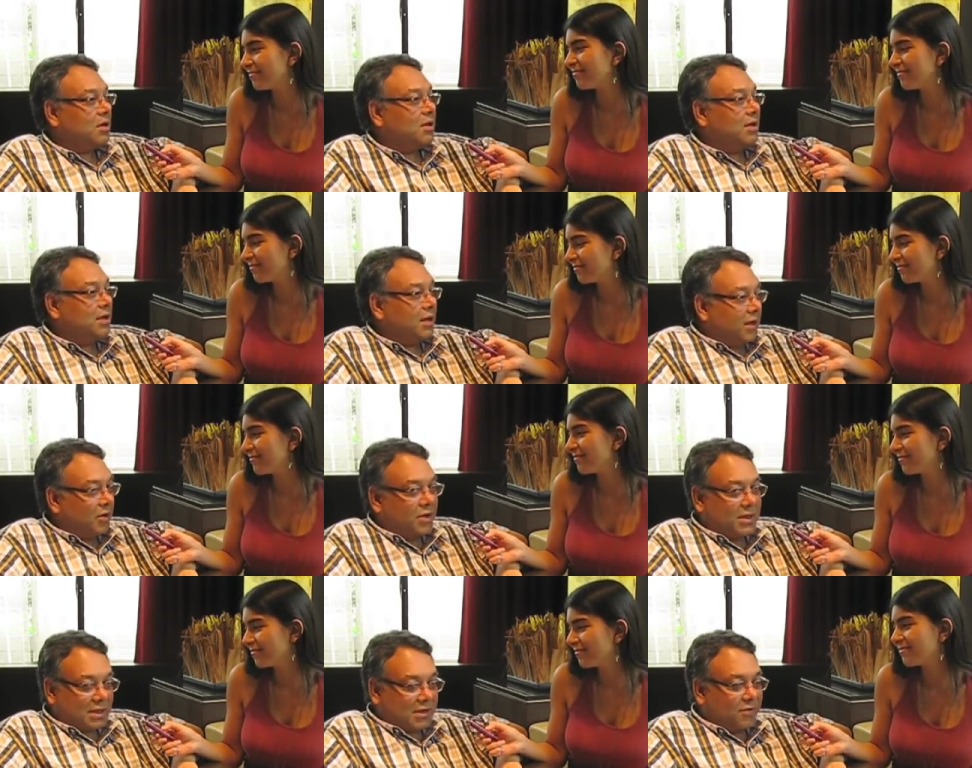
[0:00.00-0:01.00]
Speaker 1: more
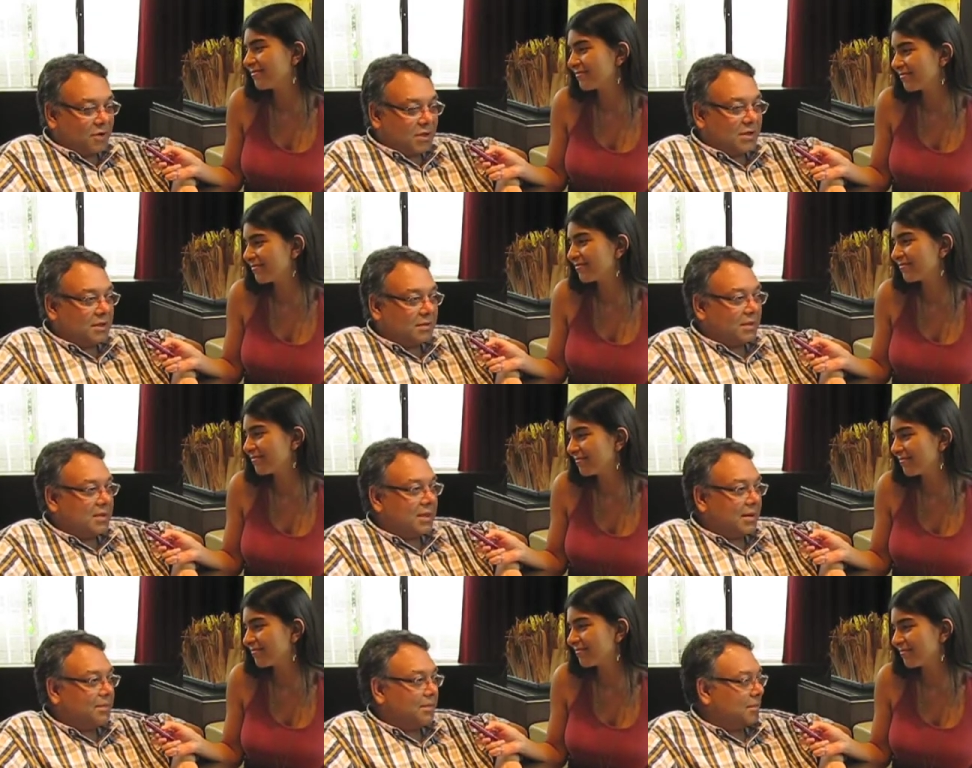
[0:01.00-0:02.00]
interesting for the
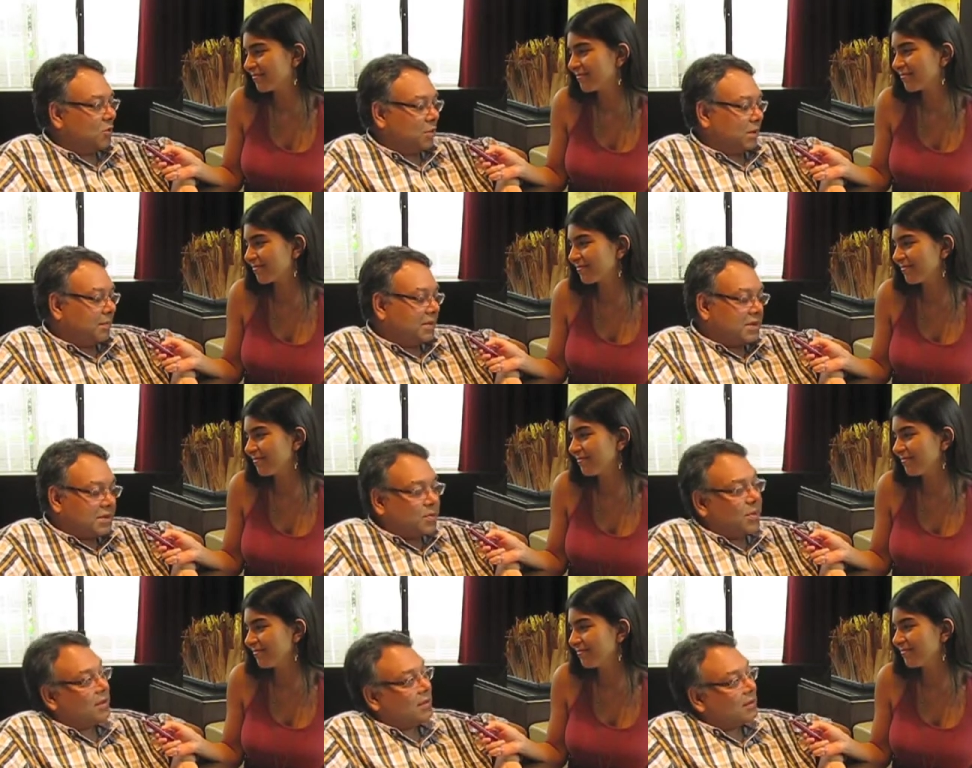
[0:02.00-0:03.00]
Germans I'm
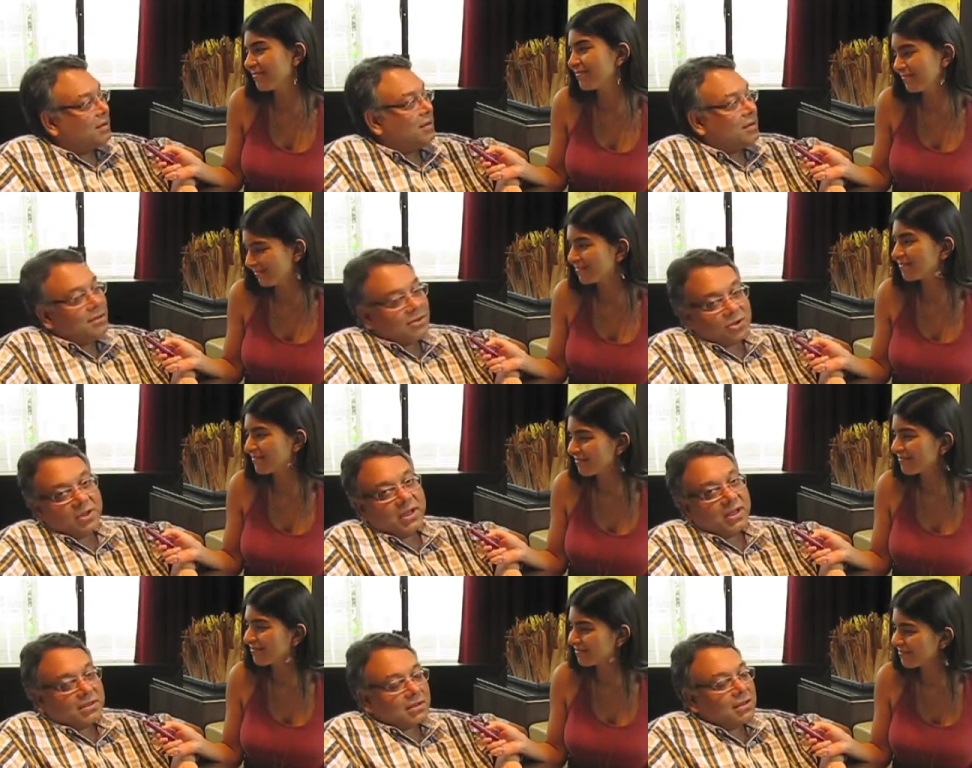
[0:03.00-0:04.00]
doing business with.
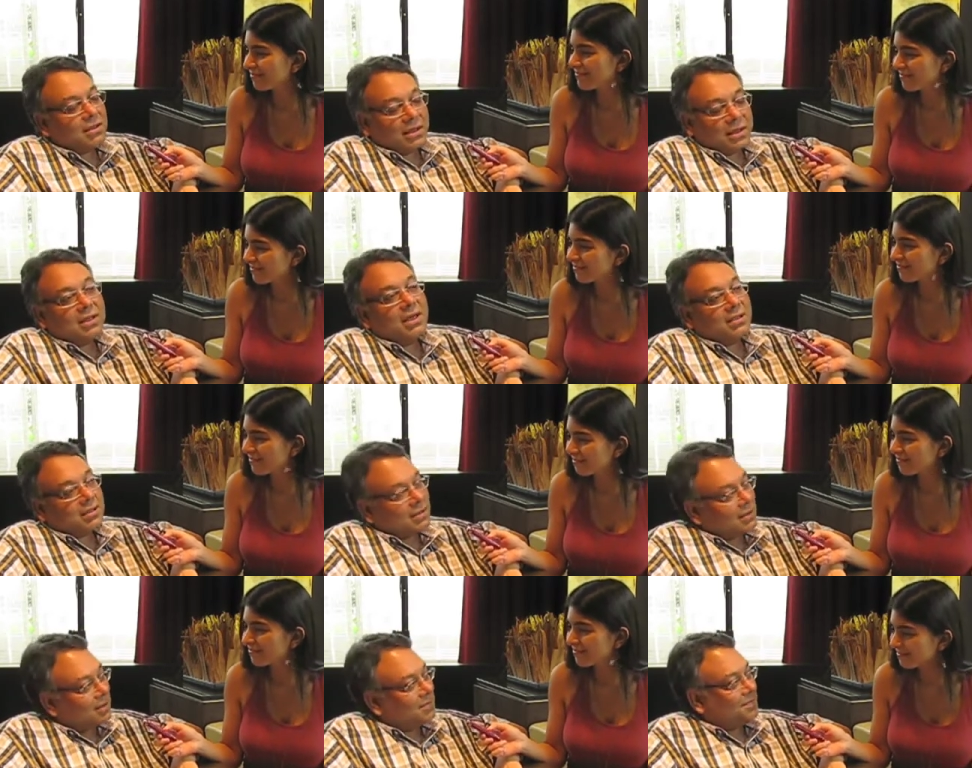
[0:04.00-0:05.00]
So yes,
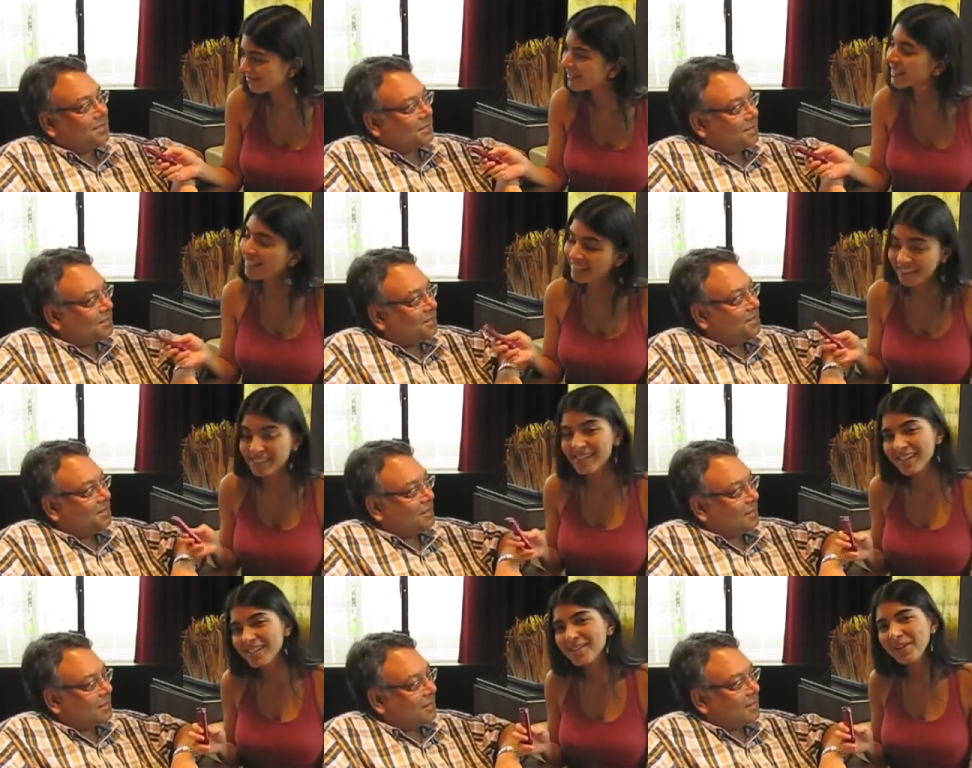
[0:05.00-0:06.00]
it does.
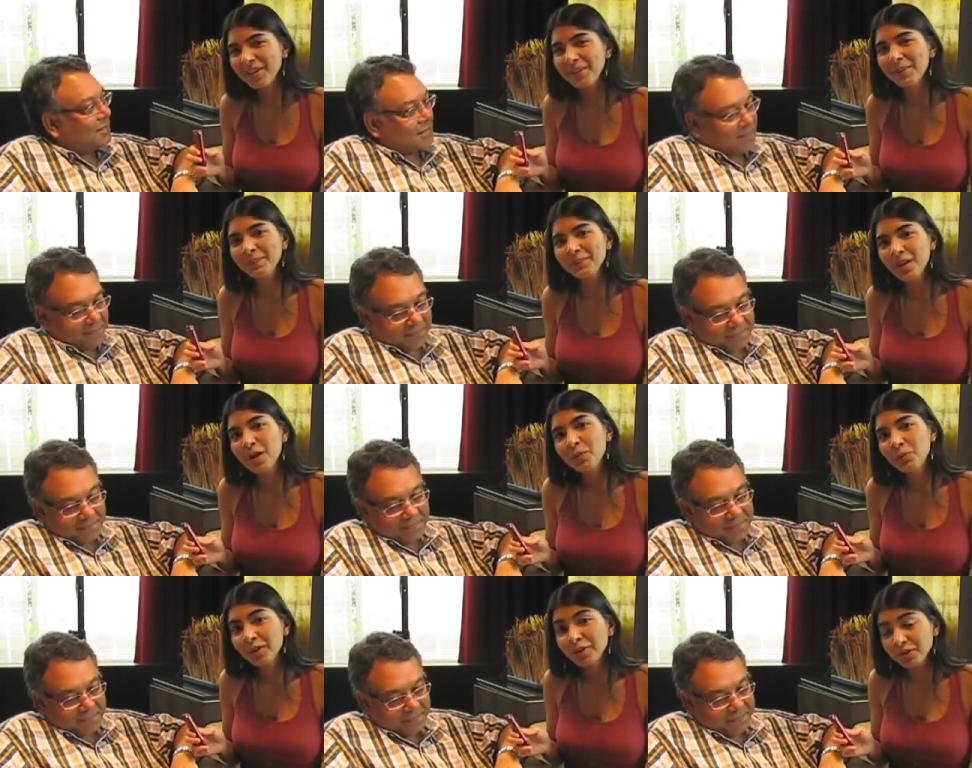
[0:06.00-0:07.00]
Speaker 2: That's nice to
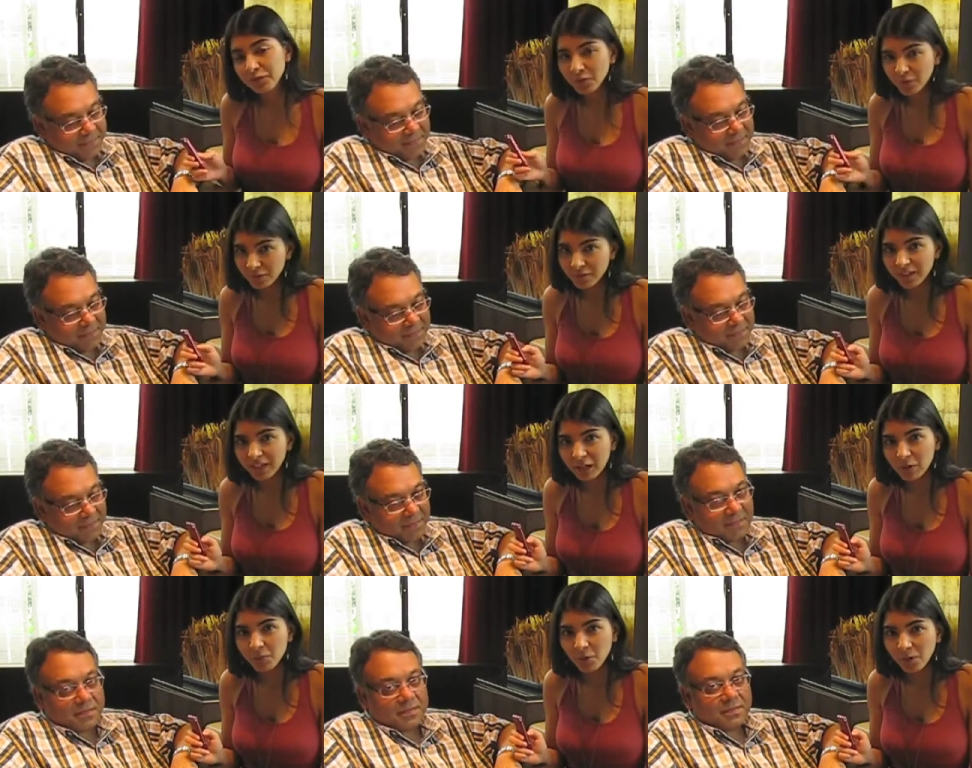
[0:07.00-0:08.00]
hear. Well, if you
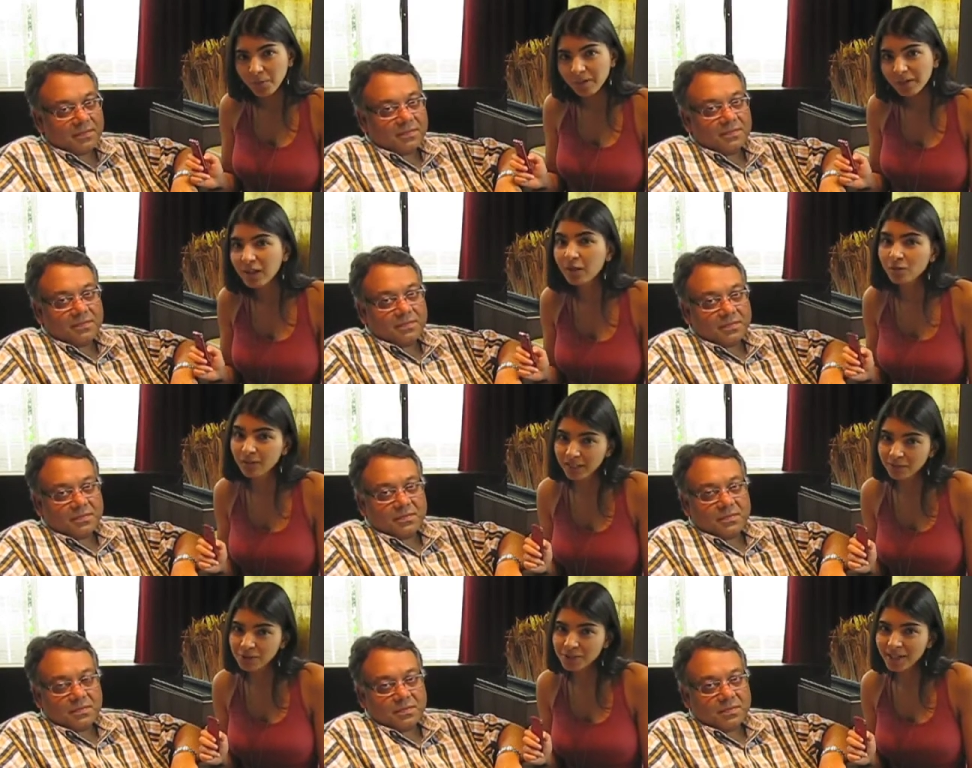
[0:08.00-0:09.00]
want to find out more
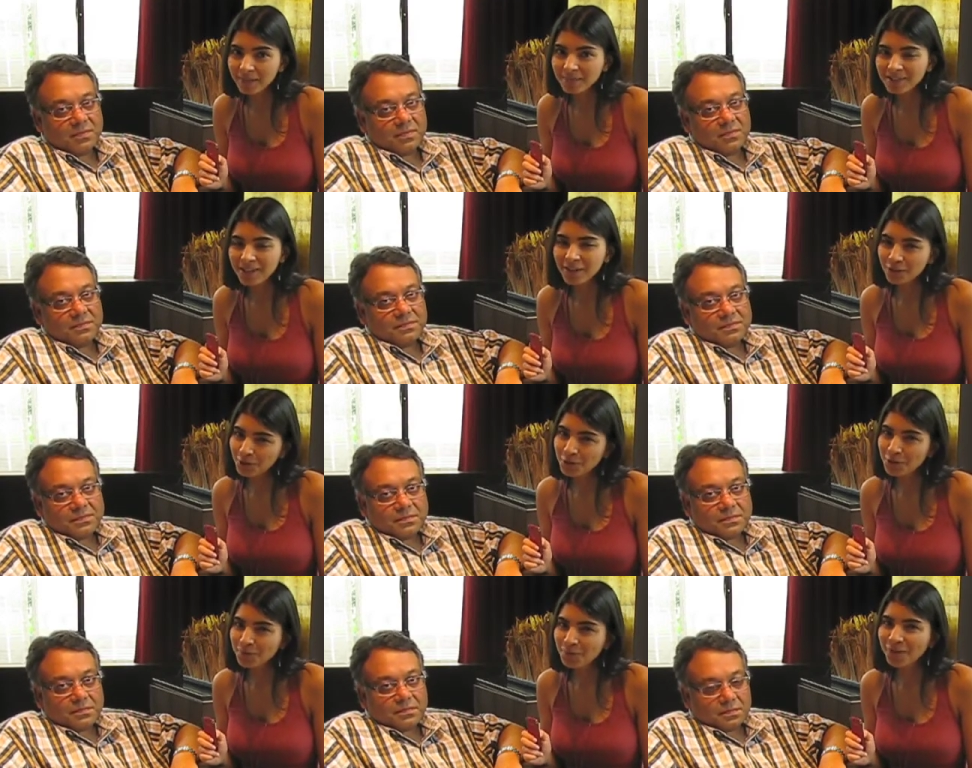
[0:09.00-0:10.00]
about our language
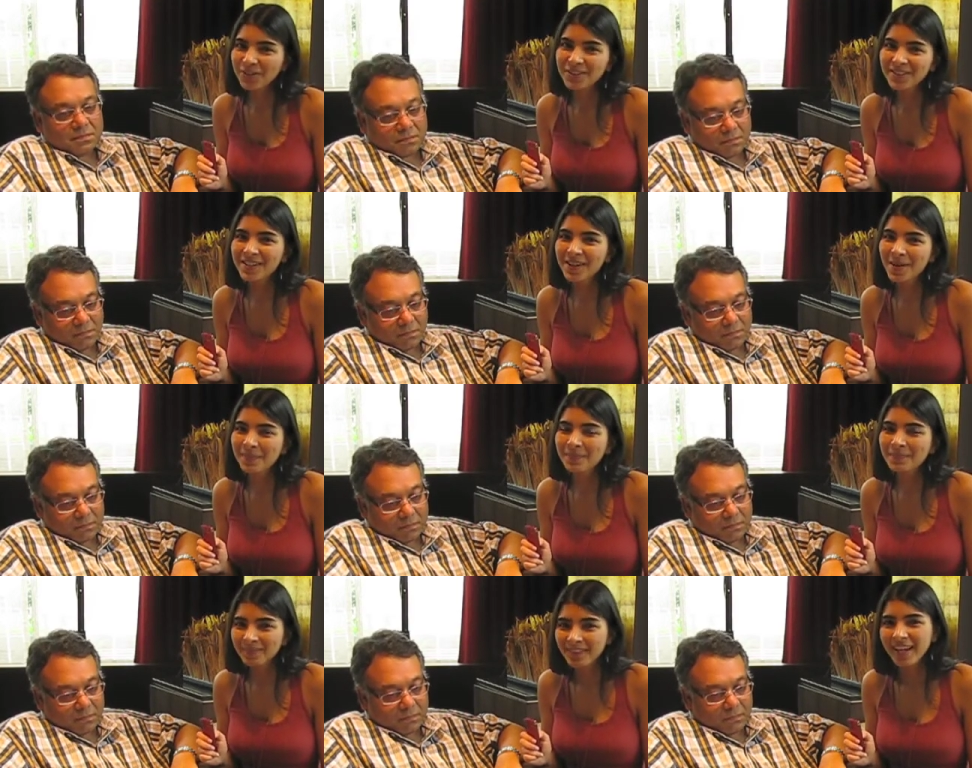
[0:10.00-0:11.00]
apps, go to
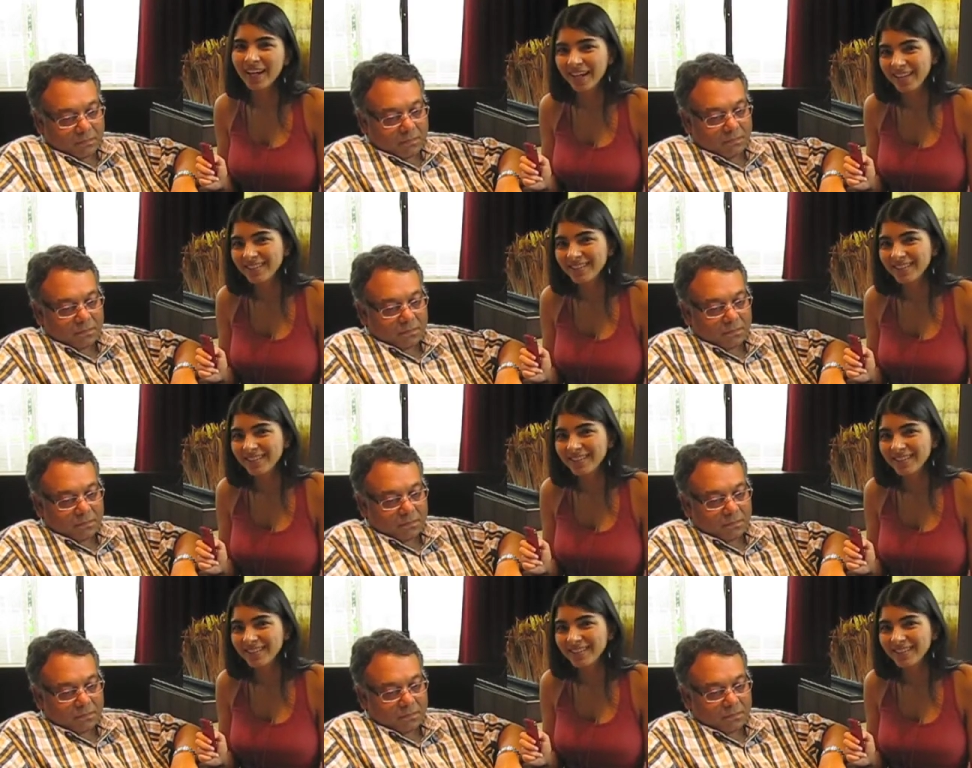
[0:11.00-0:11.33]
bhuio.com